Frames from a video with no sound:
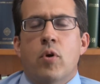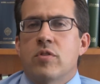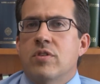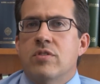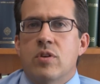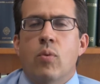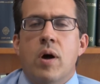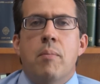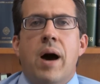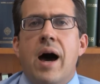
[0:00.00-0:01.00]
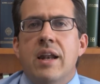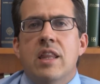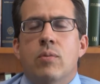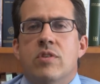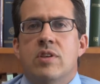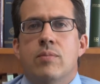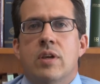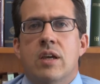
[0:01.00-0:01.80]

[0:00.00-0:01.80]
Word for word: persons in one body that we seem to